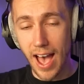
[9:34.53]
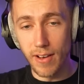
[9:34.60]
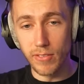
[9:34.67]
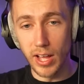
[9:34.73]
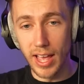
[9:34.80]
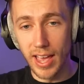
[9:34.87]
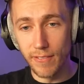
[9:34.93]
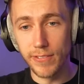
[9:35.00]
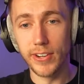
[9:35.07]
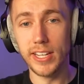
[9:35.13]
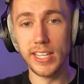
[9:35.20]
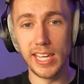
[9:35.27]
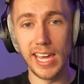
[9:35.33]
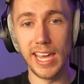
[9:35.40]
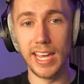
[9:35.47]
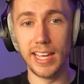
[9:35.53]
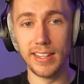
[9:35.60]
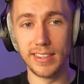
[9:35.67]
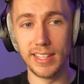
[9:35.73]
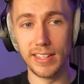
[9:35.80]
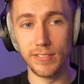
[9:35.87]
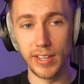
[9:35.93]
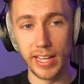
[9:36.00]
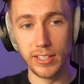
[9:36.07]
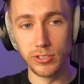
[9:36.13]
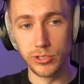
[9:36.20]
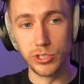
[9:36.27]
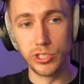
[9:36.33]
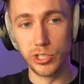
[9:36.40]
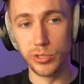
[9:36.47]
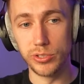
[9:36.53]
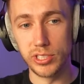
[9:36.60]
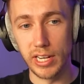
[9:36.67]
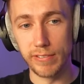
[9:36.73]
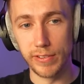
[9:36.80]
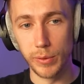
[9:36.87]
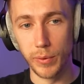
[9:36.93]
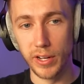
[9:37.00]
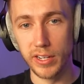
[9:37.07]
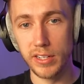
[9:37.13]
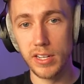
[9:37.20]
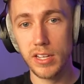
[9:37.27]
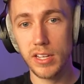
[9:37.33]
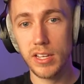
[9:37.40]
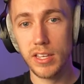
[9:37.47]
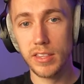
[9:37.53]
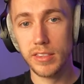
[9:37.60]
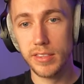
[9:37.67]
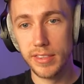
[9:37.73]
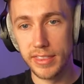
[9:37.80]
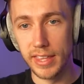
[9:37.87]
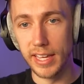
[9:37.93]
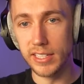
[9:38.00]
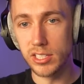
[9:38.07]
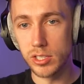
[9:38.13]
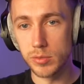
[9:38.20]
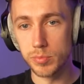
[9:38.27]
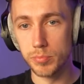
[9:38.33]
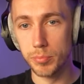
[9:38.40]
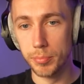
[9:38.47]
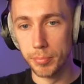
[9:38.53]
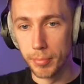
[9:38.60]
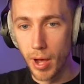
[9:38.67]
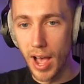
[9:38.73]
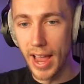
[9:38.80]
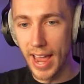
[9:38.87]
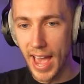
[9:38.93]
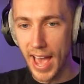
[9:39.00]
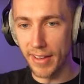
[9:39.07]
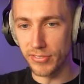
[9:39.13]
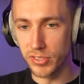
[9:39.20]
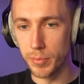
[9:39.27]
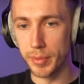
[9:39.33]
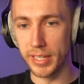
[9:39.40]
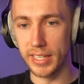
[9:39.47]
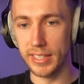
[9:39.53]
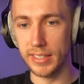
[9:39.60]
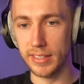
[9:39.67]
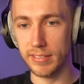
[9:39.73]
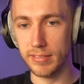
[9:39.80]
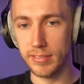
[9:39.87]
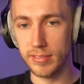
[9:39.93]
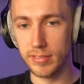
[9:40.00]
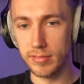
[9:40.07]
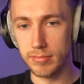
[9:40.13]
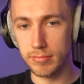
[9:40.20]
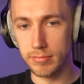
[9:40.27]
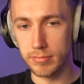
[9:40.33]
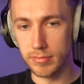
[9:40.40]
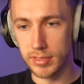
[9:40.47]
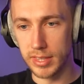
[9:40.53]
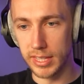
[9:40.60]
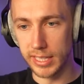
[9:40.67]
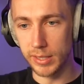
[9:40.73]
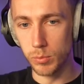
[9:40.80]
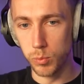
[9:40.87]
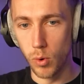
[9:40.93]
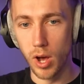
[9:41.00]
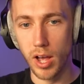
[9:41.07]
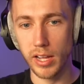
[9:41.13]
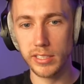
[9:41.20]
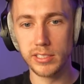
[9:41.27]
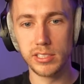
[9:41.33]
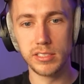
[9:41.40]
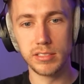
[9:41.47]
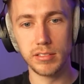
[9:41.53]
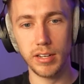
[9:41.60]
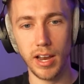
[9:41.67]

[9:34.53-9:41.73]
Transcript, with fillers: Out of every year they've introduced everyone, this might have to be the worst